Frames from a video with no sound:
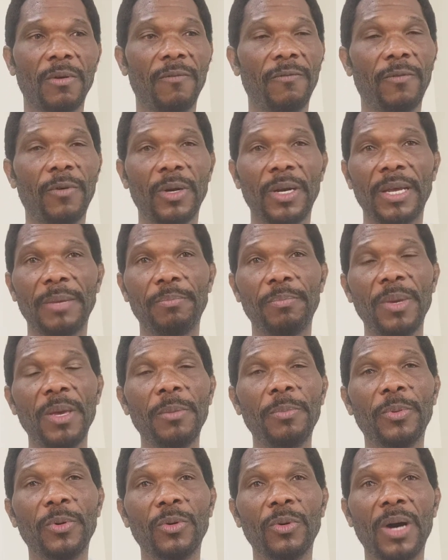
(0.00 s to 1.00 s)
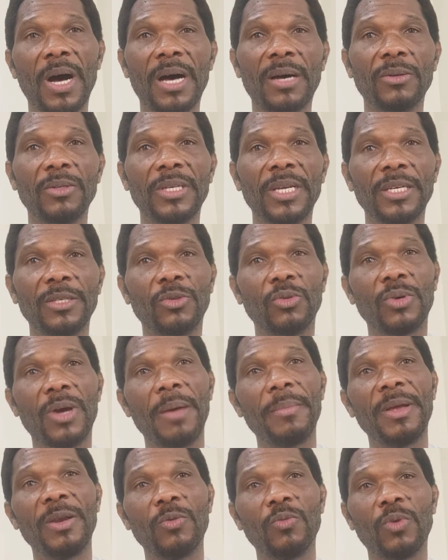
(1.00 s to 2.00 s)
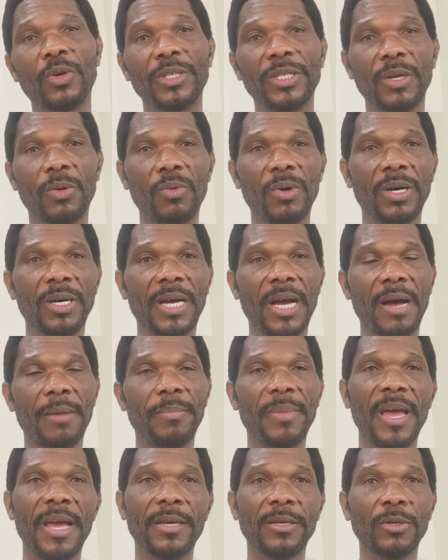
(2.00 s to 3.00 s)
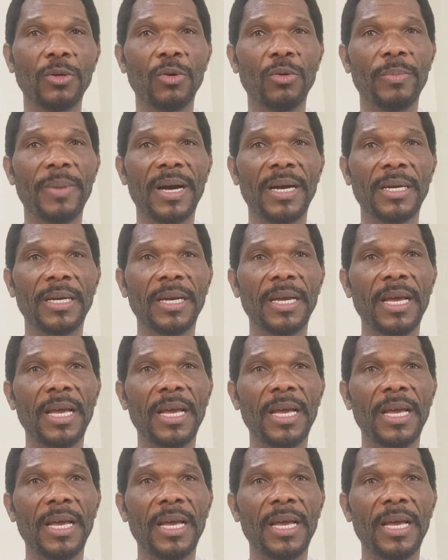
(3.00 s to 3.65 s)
for the people out there to come and watch the World Cup and go back.